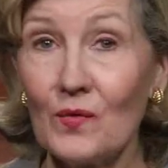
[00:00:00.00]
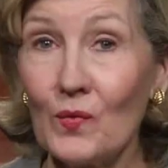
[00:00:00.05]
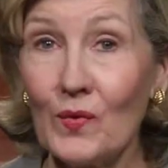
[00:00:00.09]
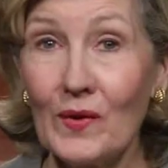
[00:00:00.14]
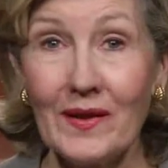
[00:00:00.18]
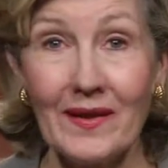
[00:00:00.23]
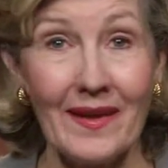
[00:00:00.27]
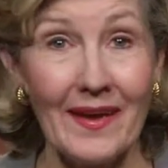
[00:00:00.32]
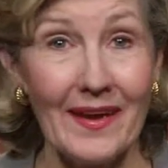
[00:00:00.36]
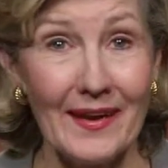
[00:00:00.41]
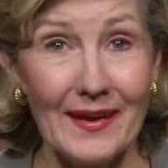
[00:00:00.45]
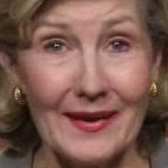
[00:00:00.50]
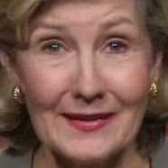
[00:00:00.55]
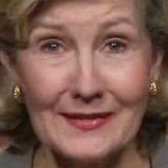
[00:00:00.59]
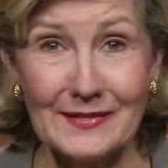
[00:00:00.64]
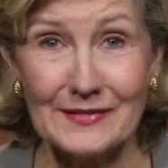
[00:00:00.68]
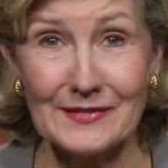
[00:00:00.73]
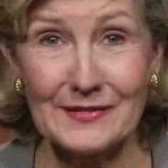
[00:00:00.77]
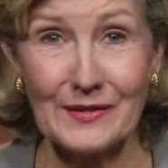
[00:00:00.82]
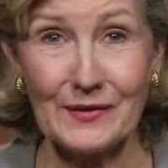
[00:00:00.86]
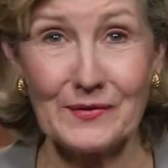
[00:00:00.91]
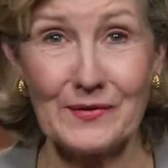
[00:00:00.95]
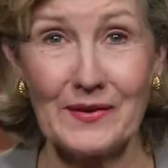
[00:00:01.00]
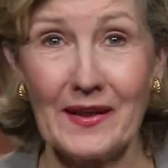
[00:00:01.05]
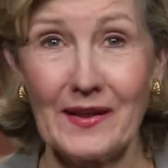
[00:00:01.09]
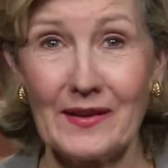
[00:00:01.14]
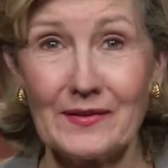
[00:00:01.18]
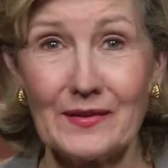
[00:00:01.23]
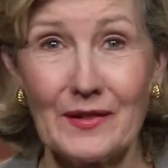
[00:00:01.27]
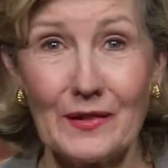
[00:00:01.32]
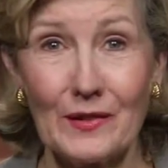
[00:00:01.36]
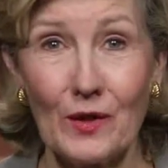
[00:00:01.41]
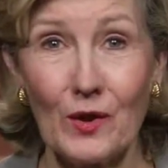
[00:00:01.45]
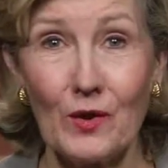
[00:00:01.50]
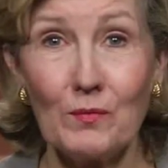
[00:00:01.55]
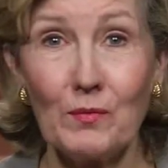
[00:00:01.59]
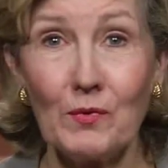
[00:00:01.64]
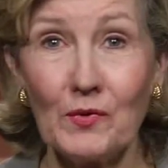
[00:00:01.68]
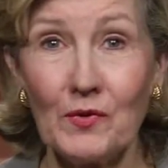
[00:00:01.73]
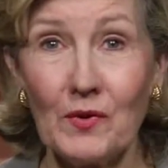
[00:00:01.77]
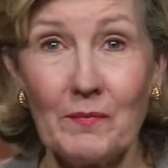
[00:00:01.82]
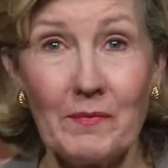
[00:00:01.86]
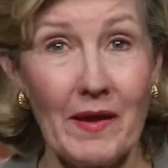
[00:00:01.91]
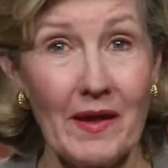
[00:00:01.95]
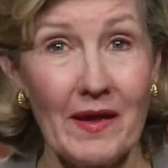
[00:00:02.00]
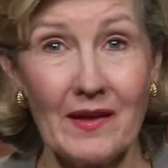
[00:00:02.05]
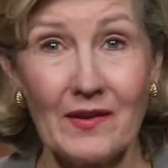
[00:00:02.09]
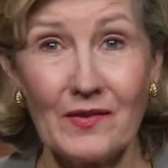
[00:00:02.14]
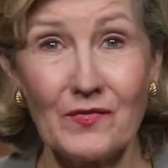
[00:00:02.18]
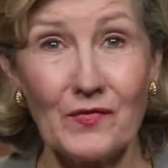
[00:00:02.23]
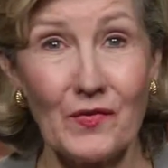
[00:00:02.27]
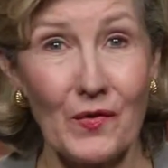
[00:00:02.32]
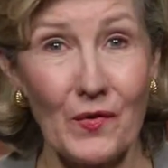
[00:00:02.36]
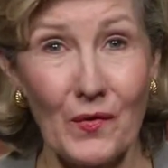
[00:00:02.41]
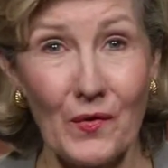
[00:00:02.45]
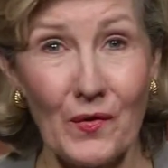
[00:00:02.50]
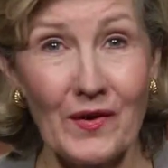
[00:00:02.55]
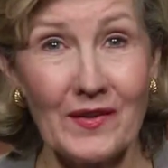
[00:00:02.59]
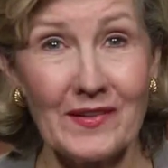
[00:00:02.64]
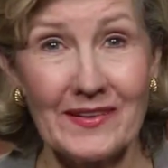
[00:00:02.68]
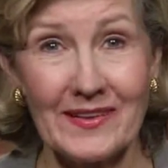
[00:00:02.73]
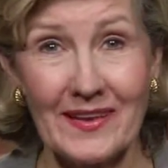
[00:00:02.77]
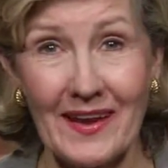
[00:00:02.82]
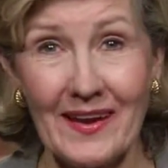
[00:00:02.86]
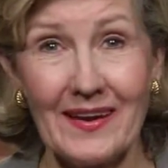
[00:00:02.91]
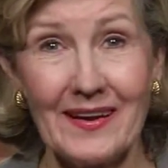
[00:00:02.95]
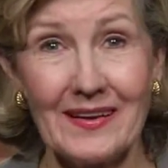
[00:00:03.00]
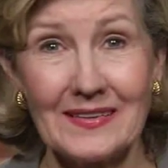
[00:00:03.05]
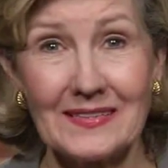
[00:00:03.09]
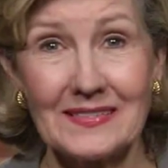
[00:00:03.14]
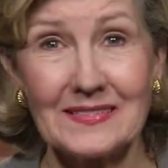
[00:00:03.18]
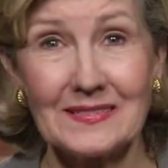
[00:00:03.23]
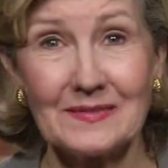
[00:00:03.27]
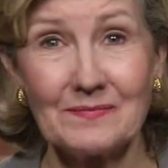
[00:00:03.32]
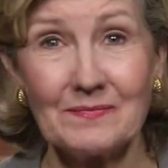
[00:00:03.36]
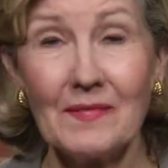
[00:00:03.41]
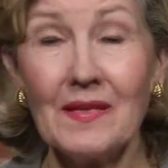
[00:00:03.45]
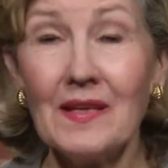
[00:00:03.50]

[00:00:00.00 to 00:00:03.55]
We can't slow down global demand for oil and gas,